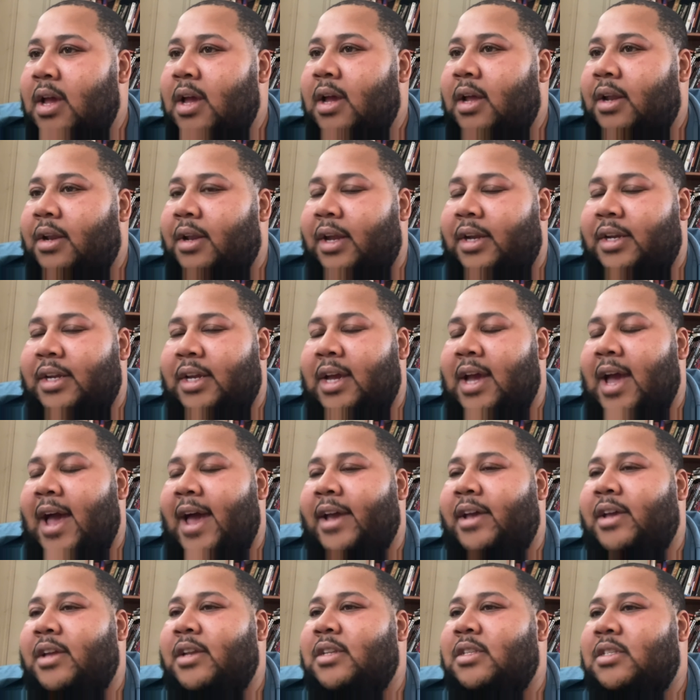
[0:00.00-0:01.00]
Like the guy
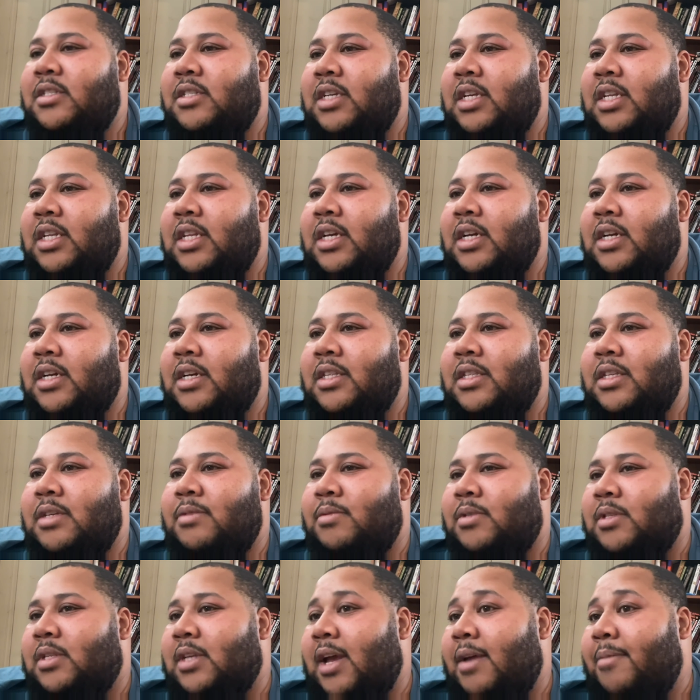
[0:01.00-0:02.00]
could have cheated because he
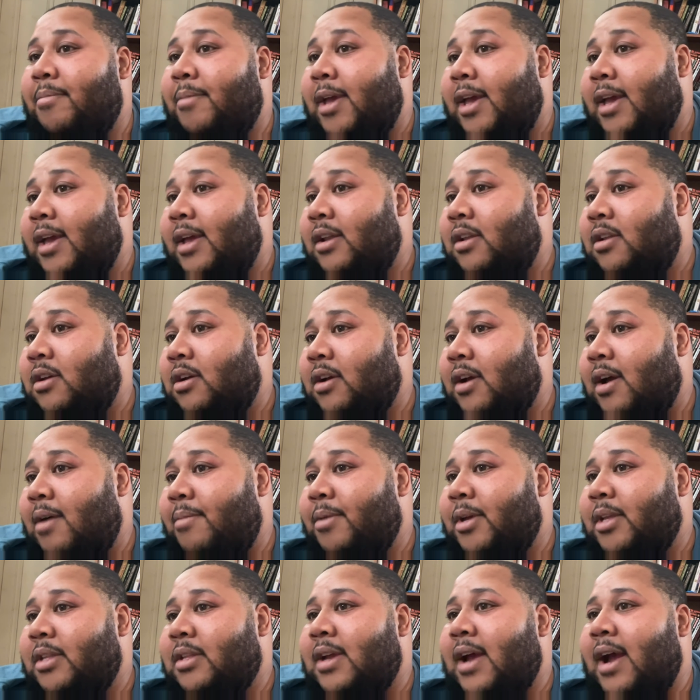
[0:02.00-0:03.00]
was like, man, look, I'm
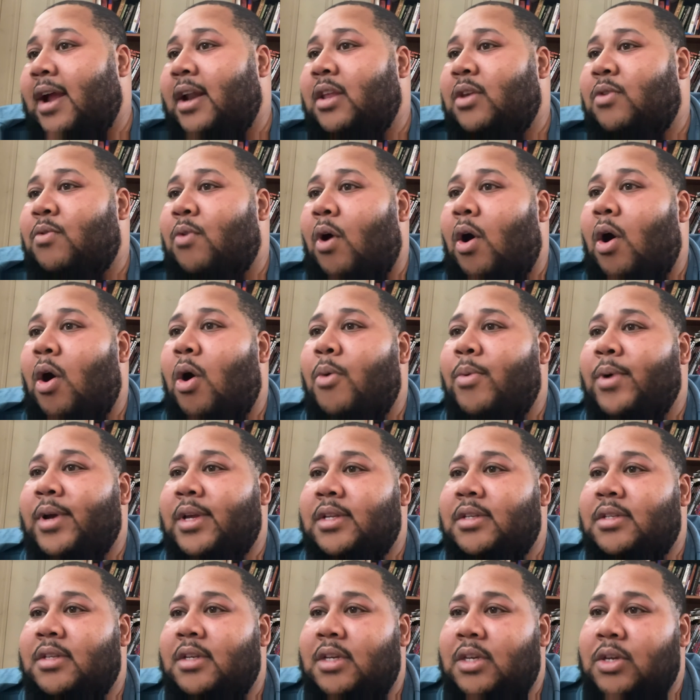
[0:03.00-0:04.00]
getting tired of you
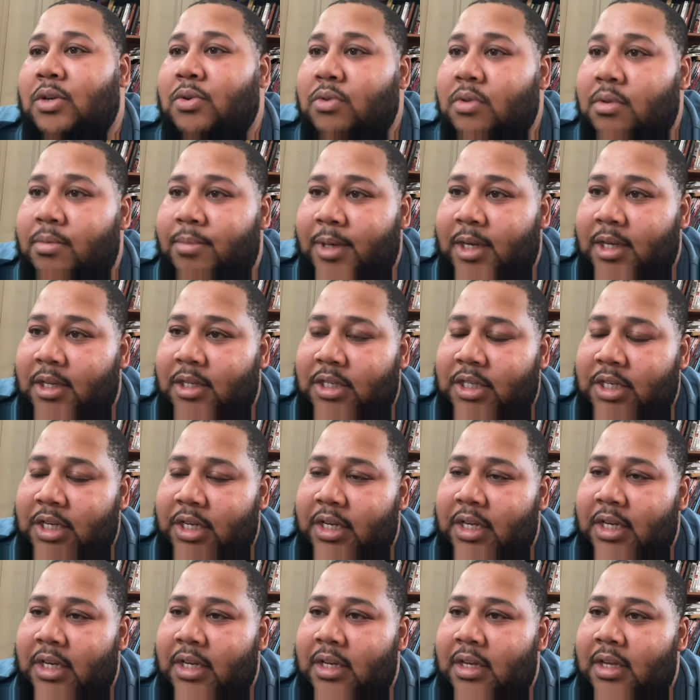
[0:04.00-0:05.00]
always accusing me of
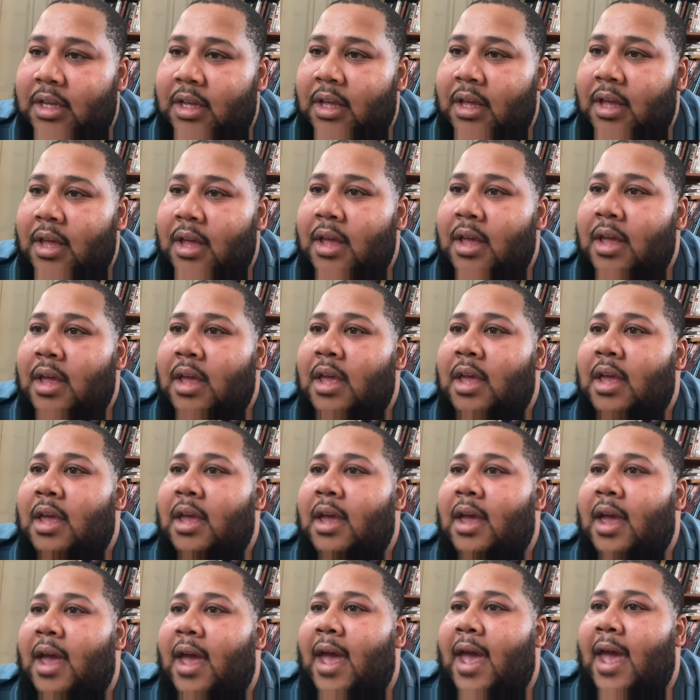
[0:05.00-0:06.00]
cheating.
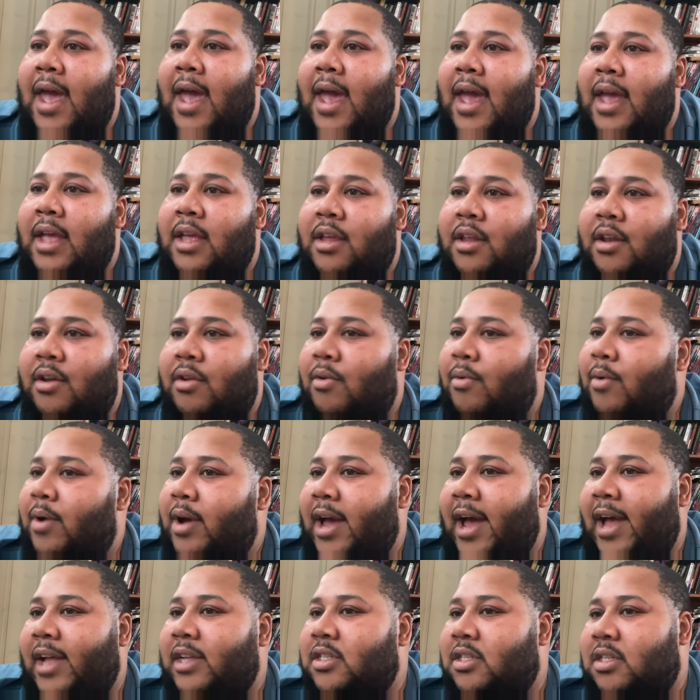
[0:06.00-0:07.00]
And you know
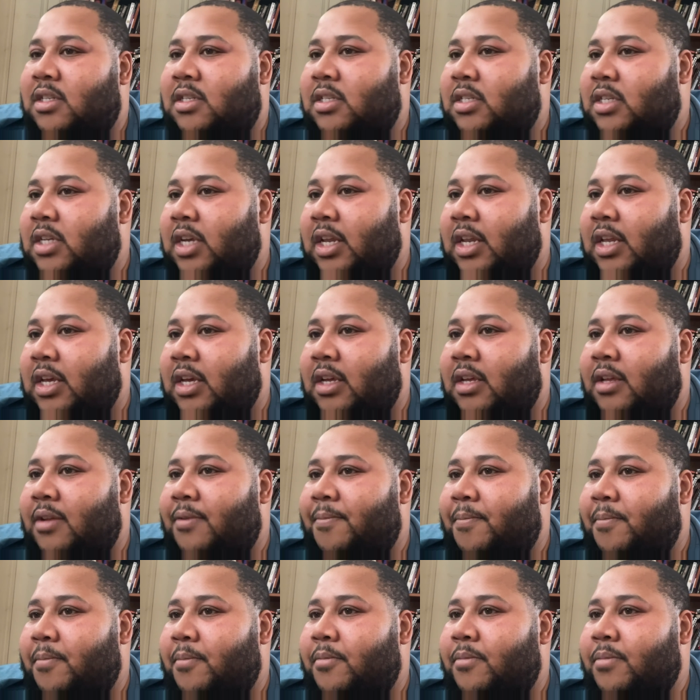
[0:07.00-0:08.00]
what? I just cheated.
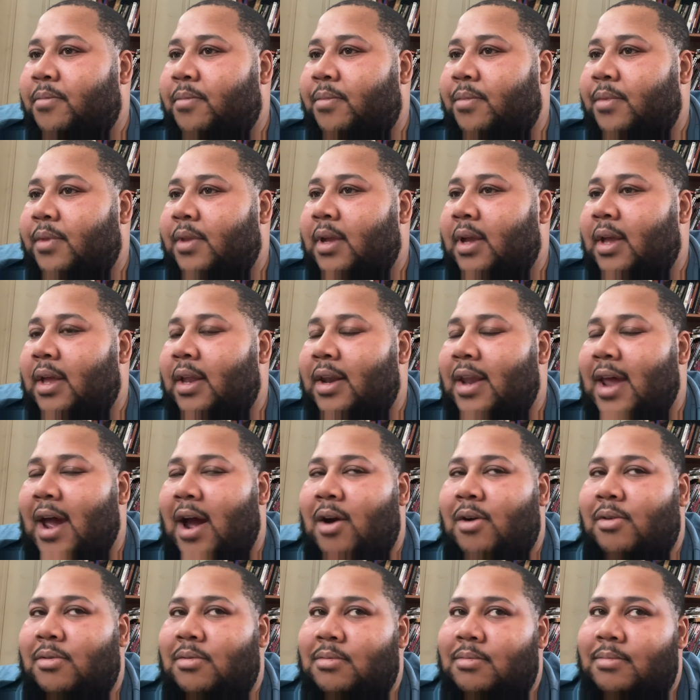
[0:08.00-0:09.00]

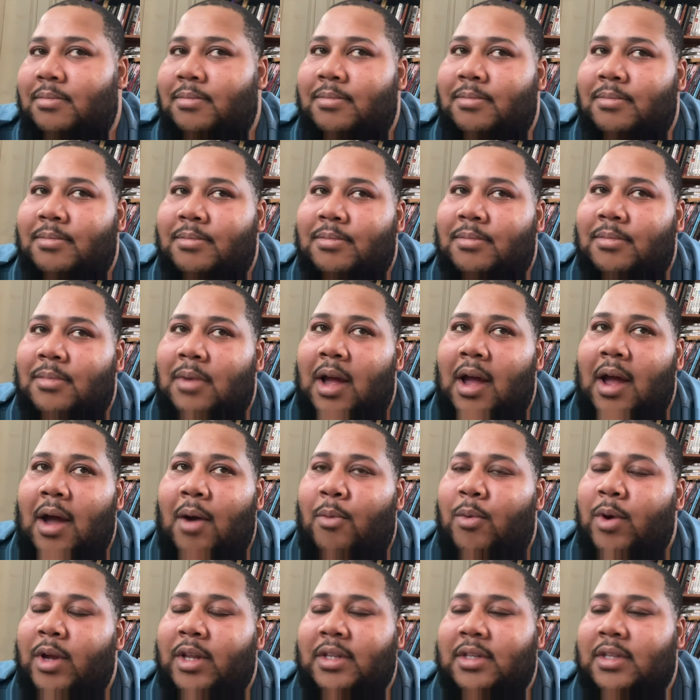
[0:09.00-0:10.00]
Now, I
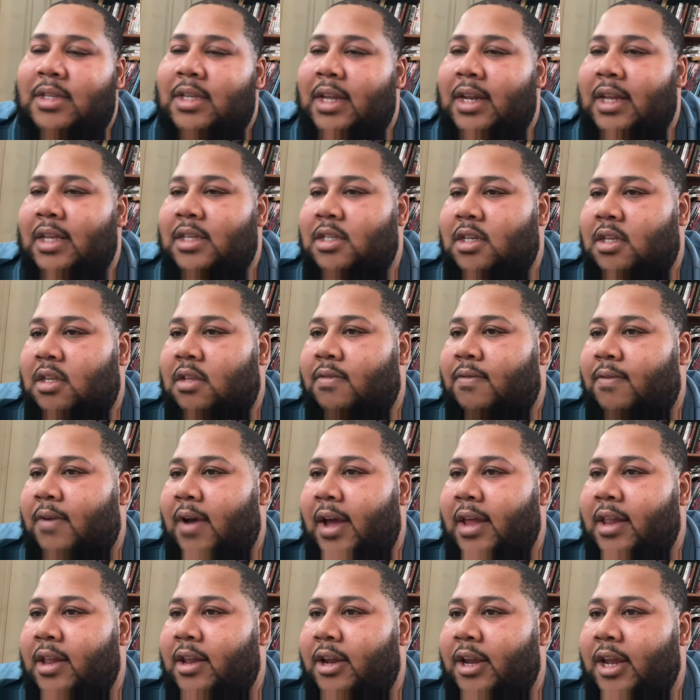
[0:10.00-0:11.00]
wouldn't say that
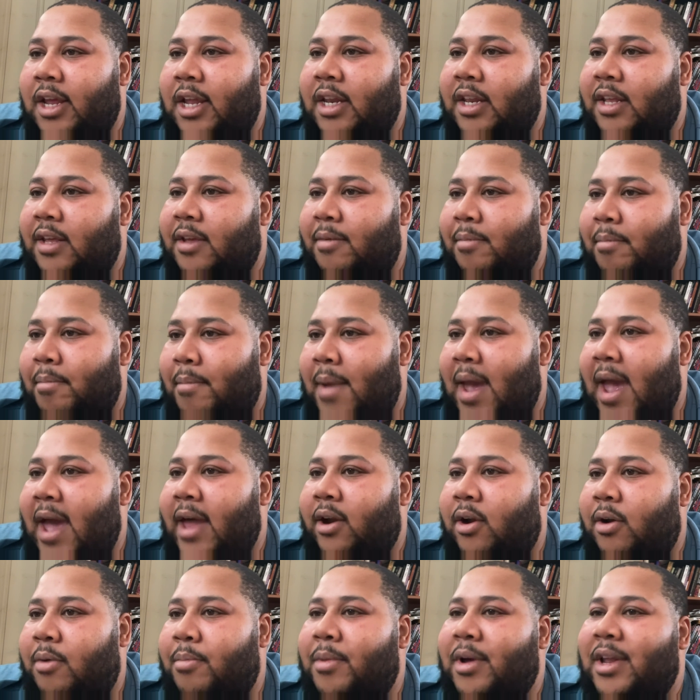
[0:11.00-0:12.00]
justified it in any
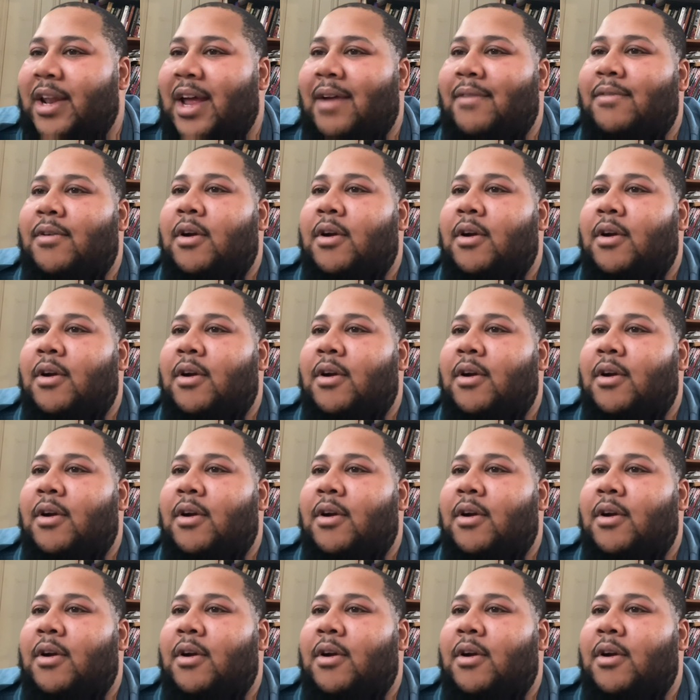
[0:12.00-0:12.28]
manner, but I